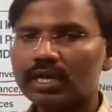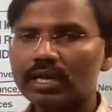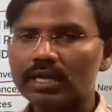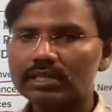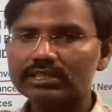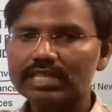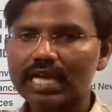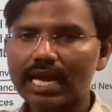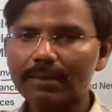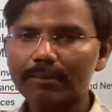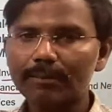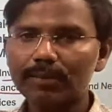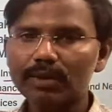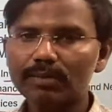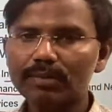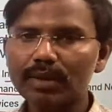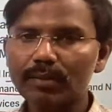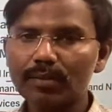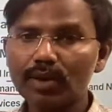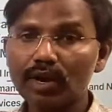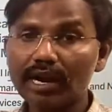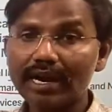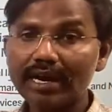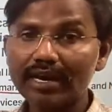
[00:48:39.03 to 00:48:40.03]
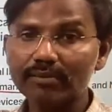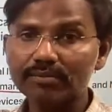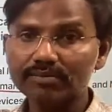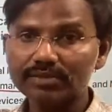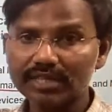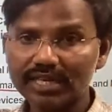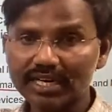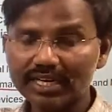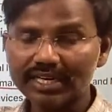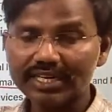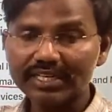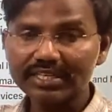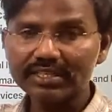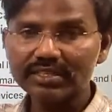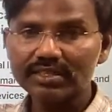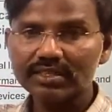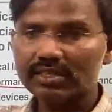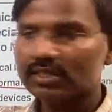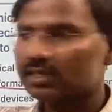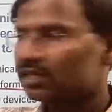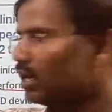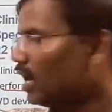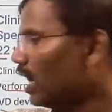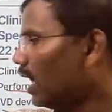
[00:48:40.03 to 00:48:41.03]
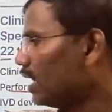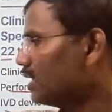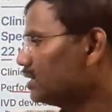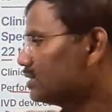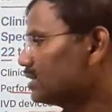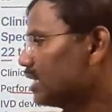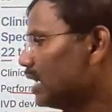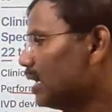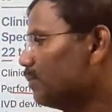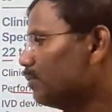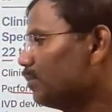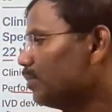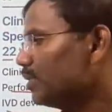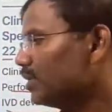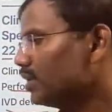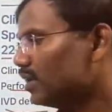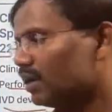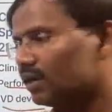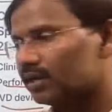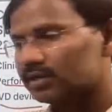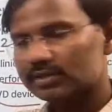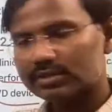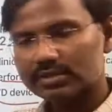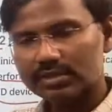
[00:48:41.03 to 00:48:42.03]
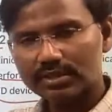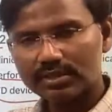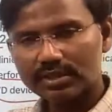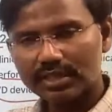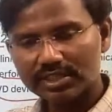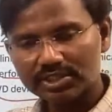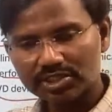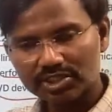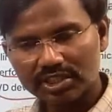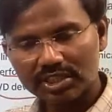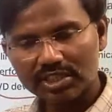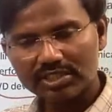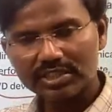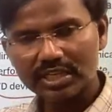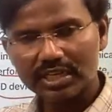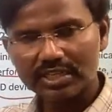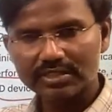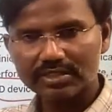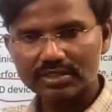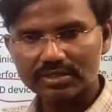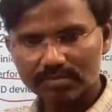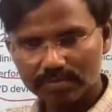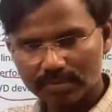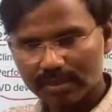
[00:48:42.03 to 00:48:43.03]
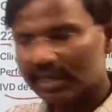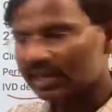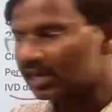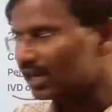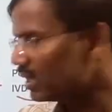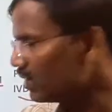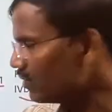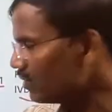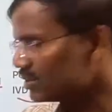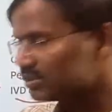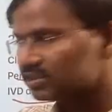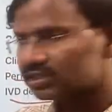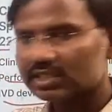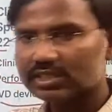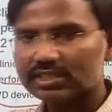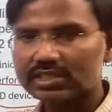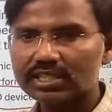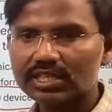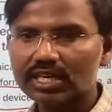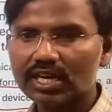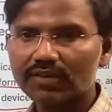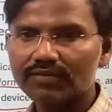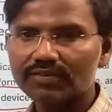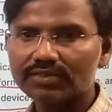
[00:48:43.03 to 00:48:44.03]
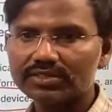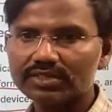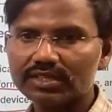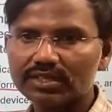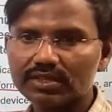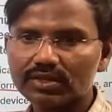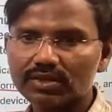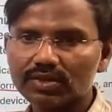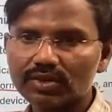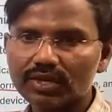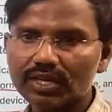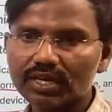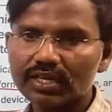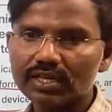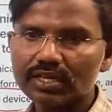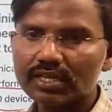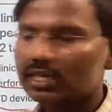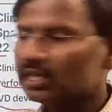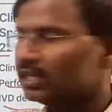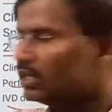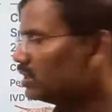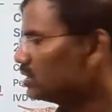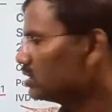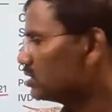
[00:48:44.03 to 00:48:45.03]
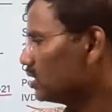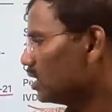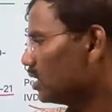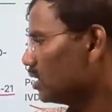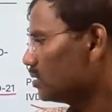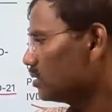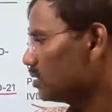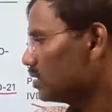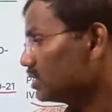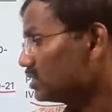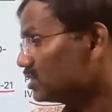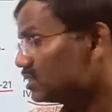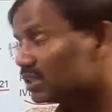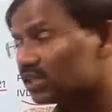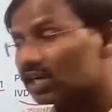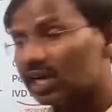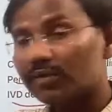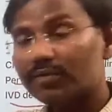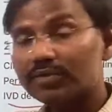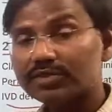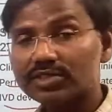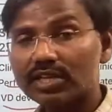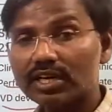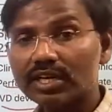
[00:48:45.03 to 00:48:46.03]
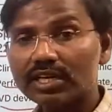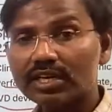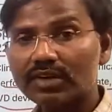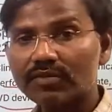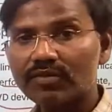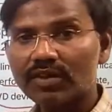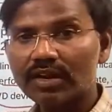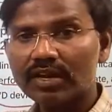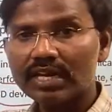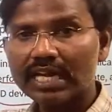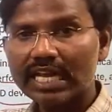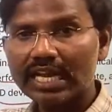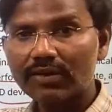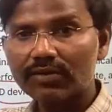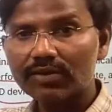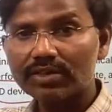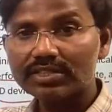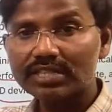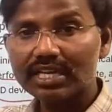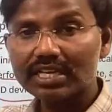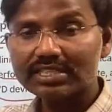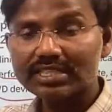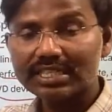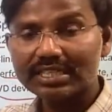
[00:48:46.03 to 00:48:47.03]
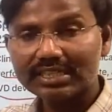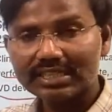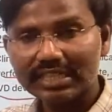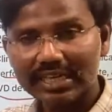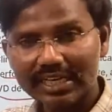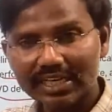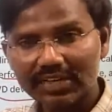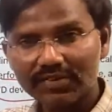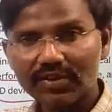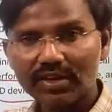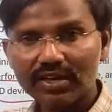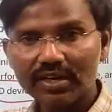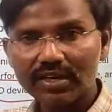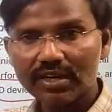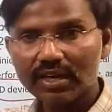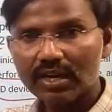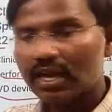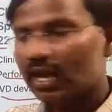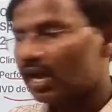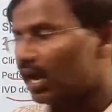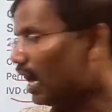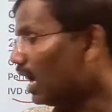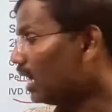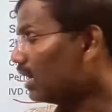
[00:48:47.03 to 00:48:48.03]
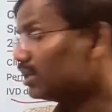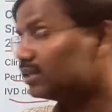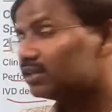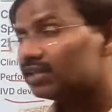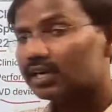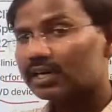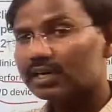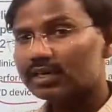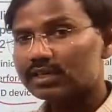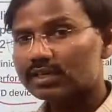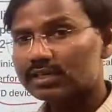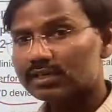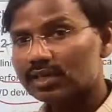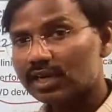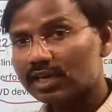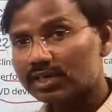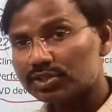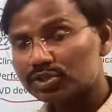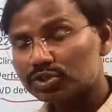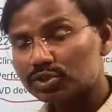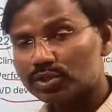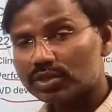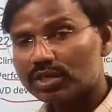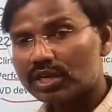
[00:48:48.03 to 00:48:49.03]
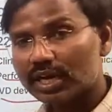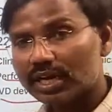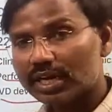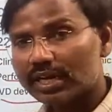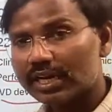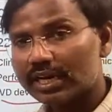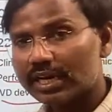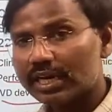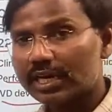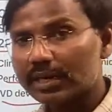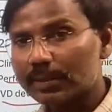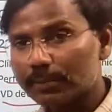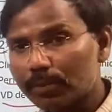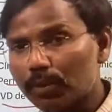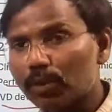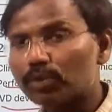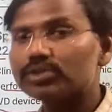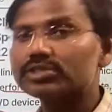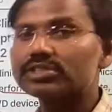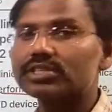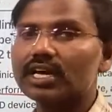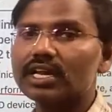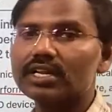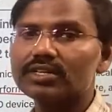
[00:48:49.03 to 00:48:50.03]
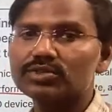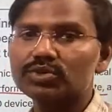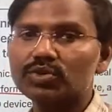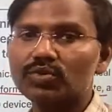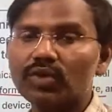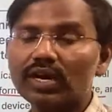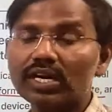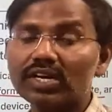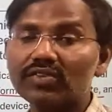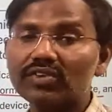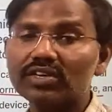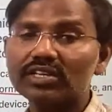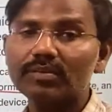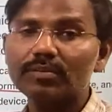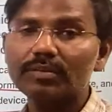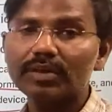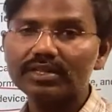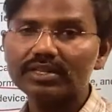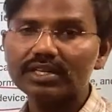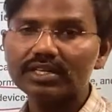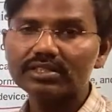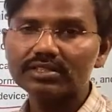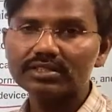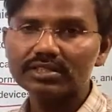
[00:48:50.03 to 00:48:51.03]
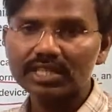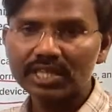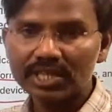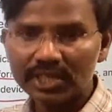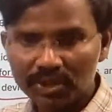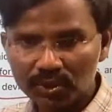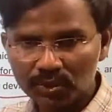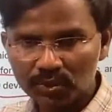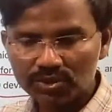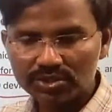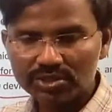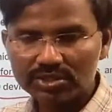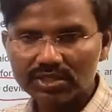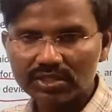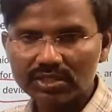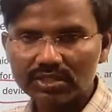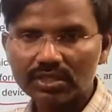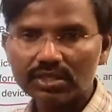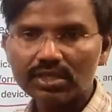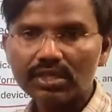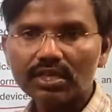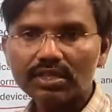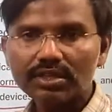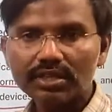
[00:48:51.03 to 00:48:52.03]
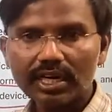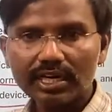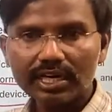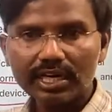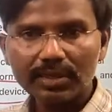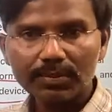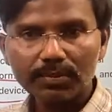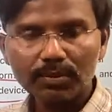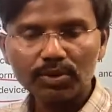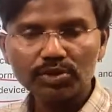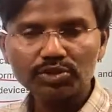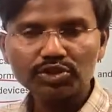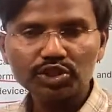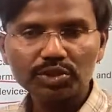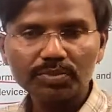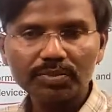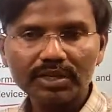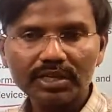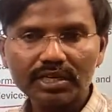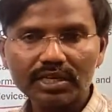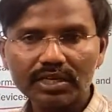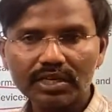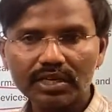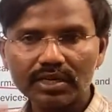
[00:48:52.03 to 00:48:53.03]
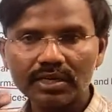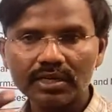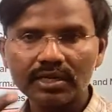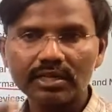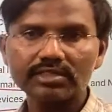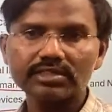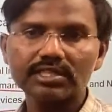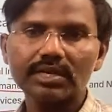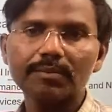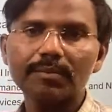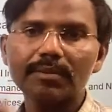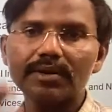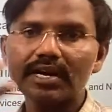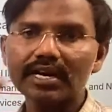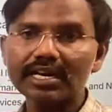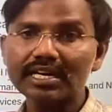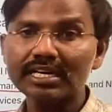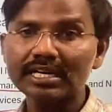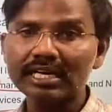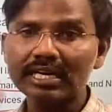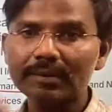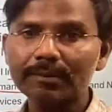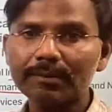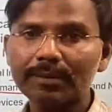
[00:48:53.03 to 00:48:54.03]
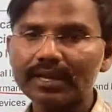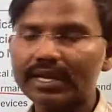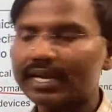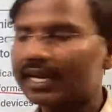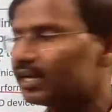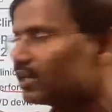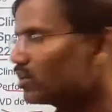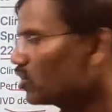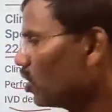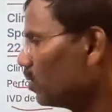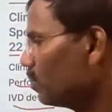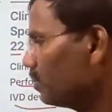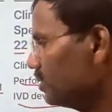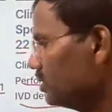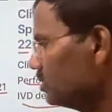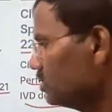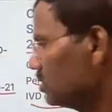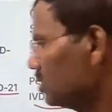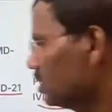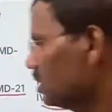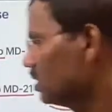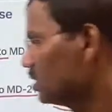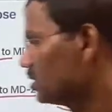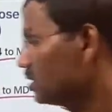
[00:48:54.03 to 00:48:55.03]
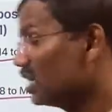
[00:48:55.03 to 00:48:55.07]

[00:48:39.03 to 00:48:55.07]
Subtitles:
Sample memorandum 30 and sample test results, medical device testing officer. Okay, the testing officer will give results in 31, and that should contain reports also. Whatever the methods he used, that report should be submitted in triplicate copies.